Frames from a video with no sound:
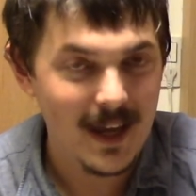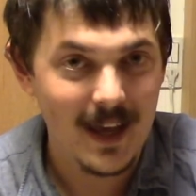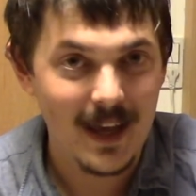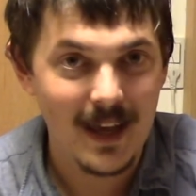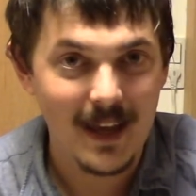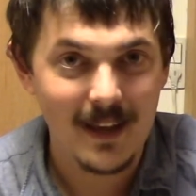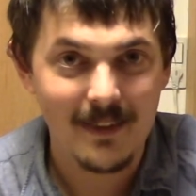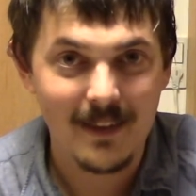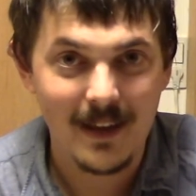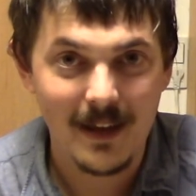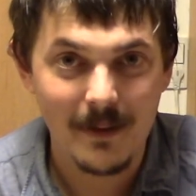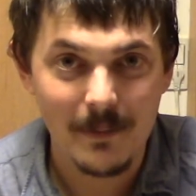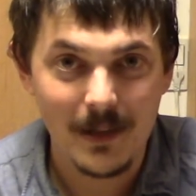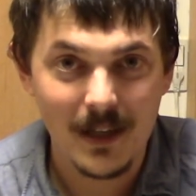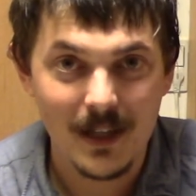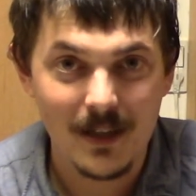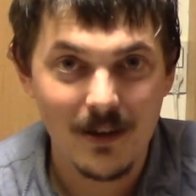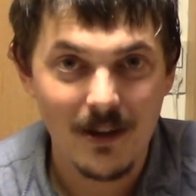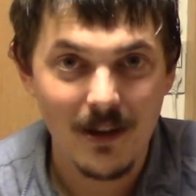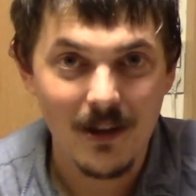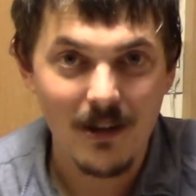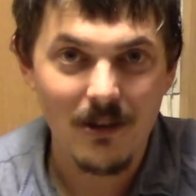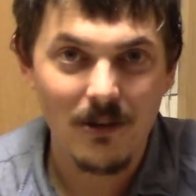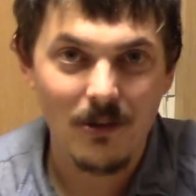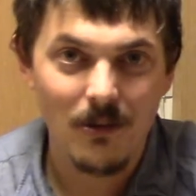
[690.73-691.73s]
and let me
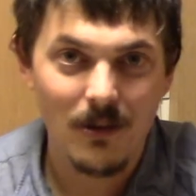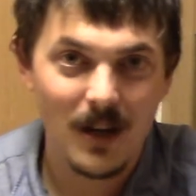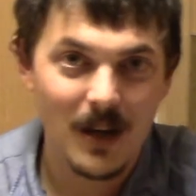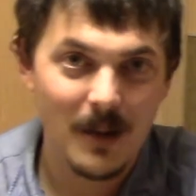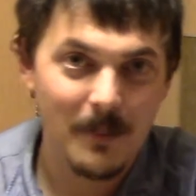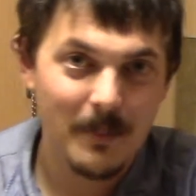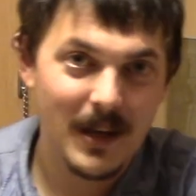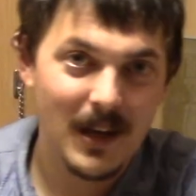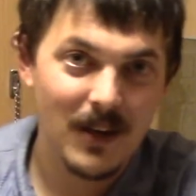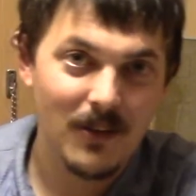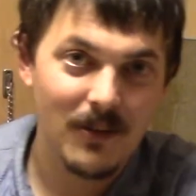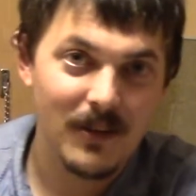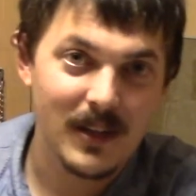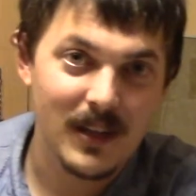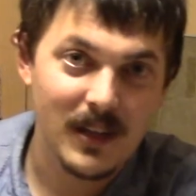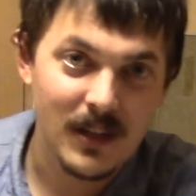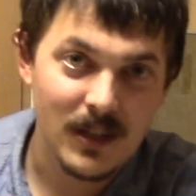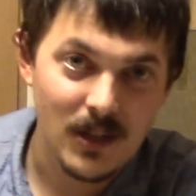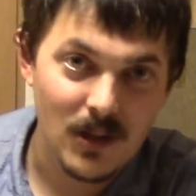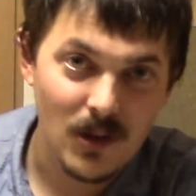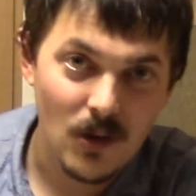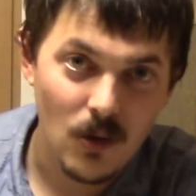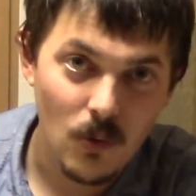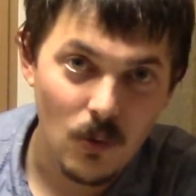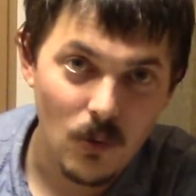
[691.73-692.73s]
know about
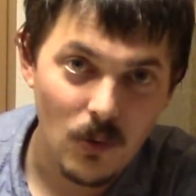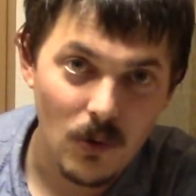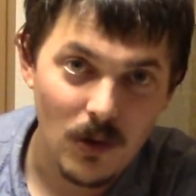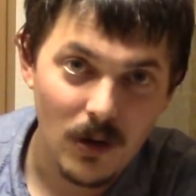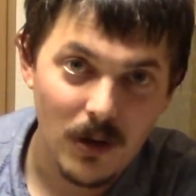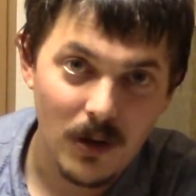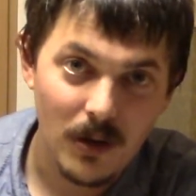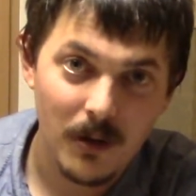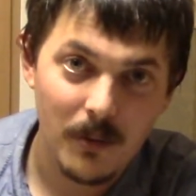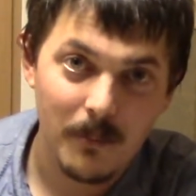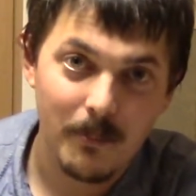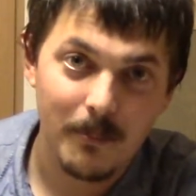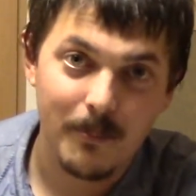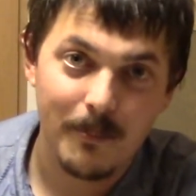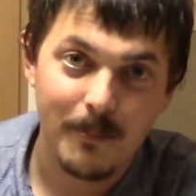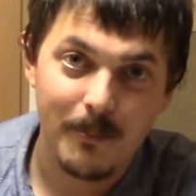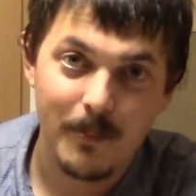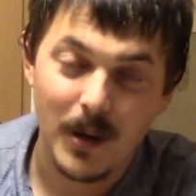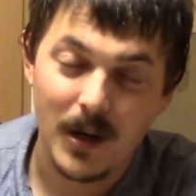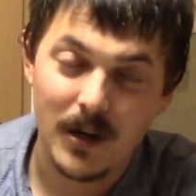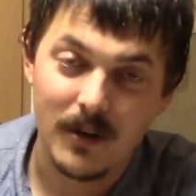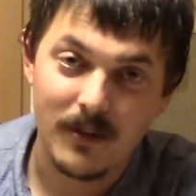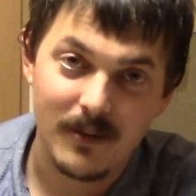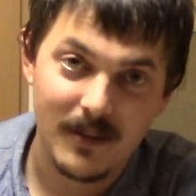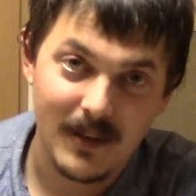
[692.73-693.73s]
your
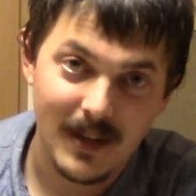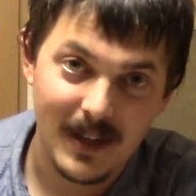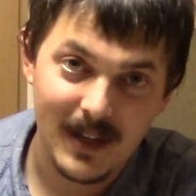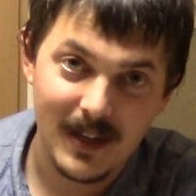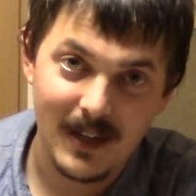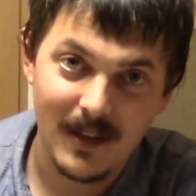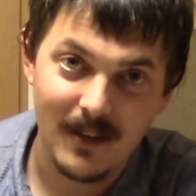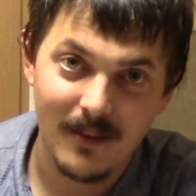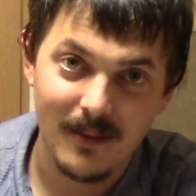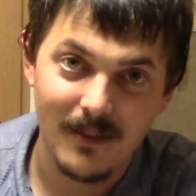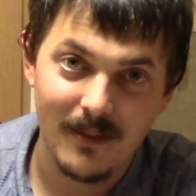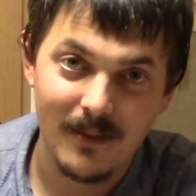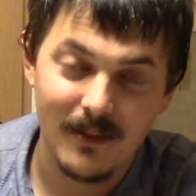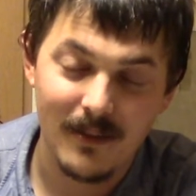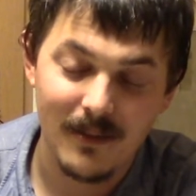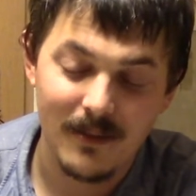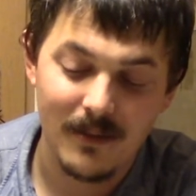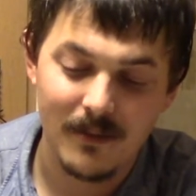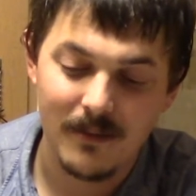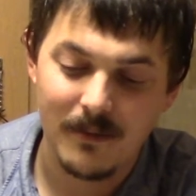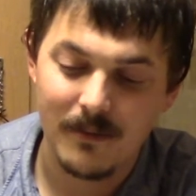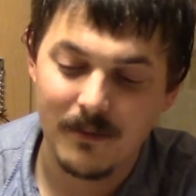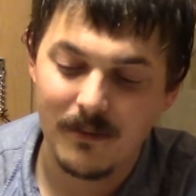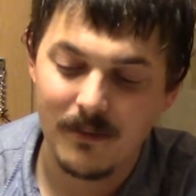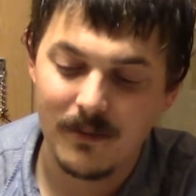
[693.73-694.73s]

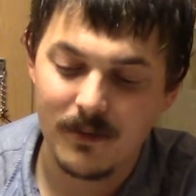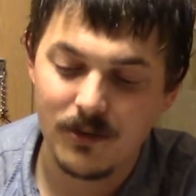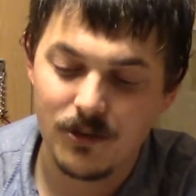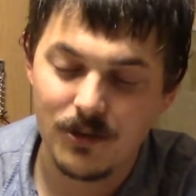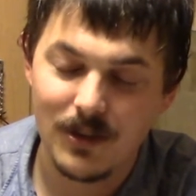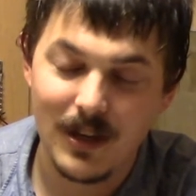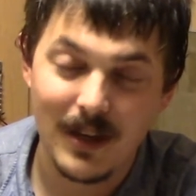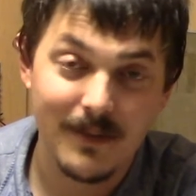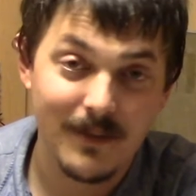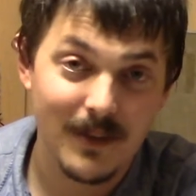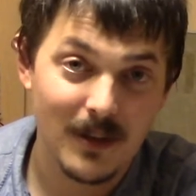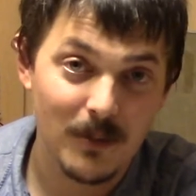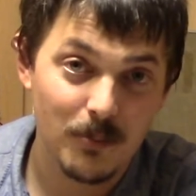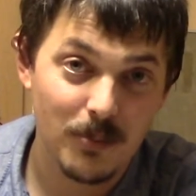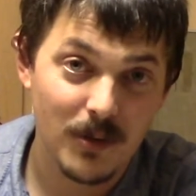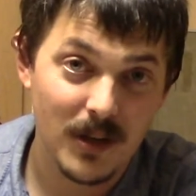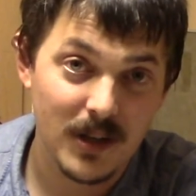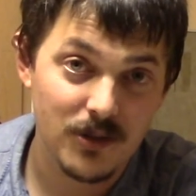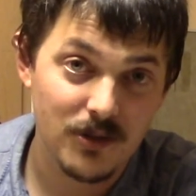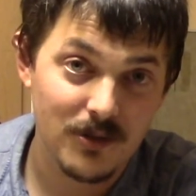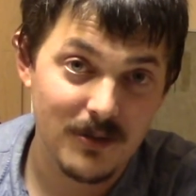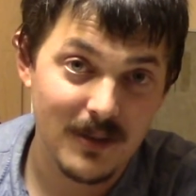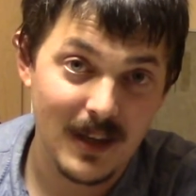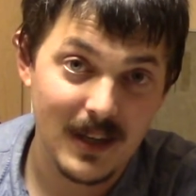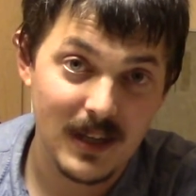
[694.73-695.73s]
particular shaving
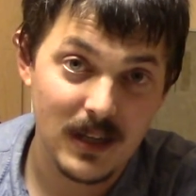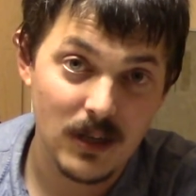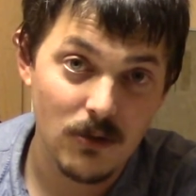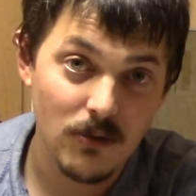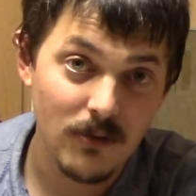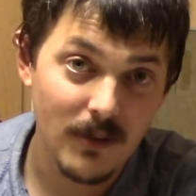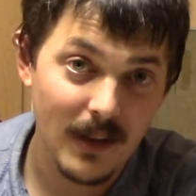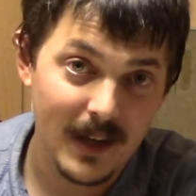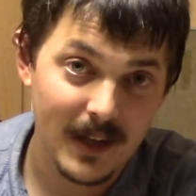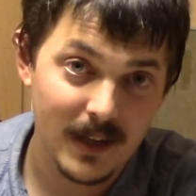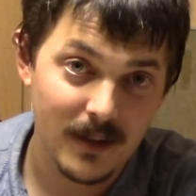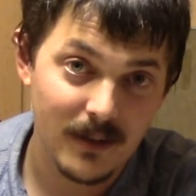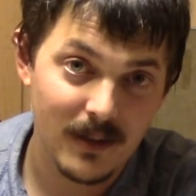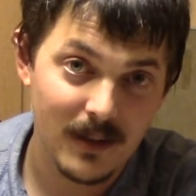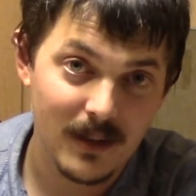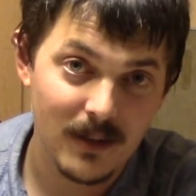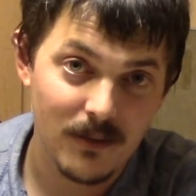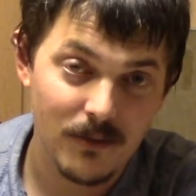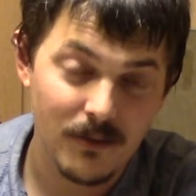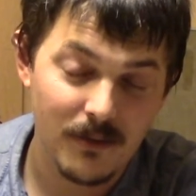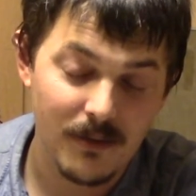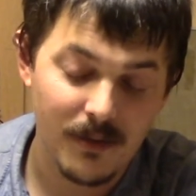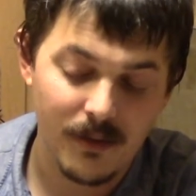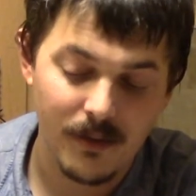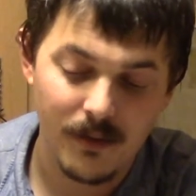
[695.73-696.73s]
brush that you like to
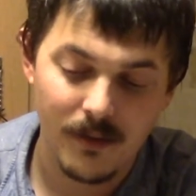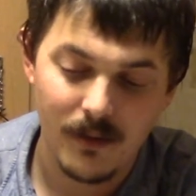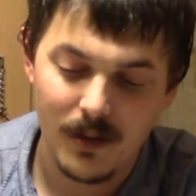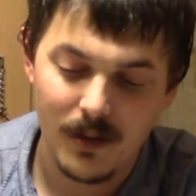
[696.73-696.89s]
use.